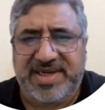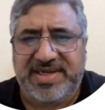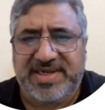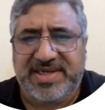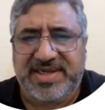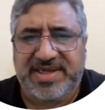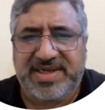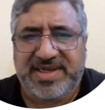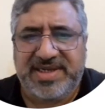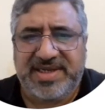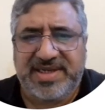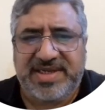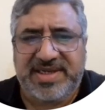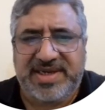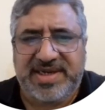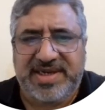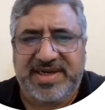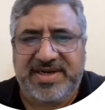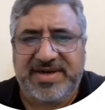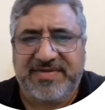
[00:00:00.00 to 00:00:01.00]
channel
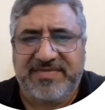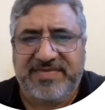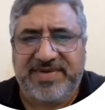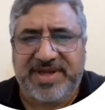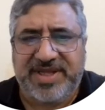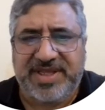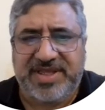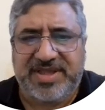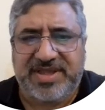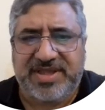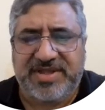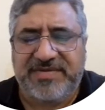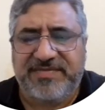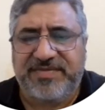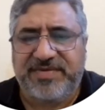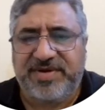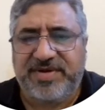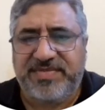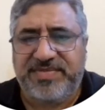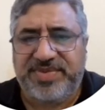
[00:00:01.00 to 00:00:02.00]
interference
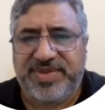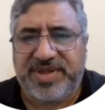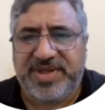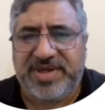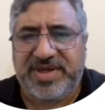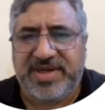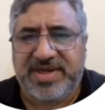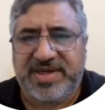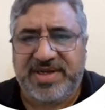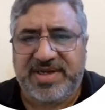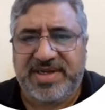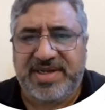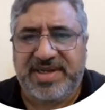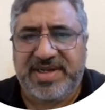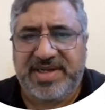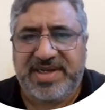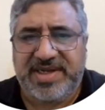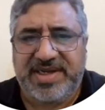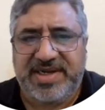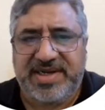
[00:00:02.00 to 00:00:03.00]
from signal
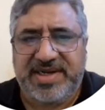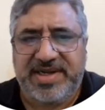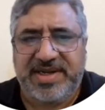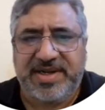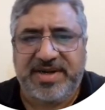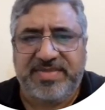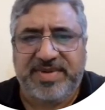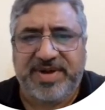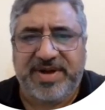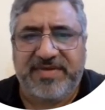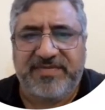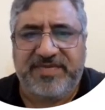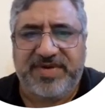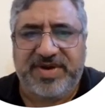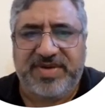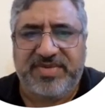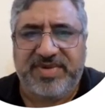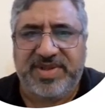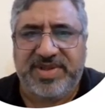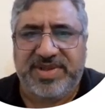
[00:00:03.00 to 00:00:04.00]
in nearby
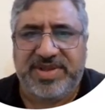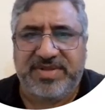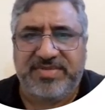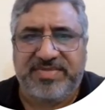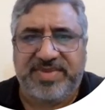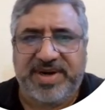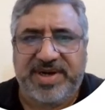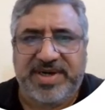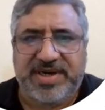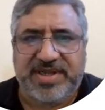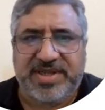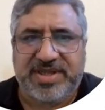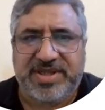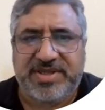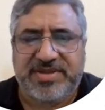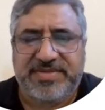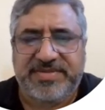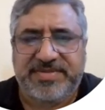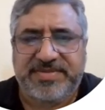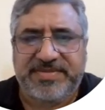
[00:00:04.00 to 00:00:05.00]
frequency
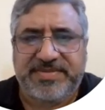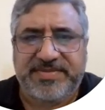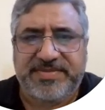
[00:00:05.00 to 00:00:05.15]
bands.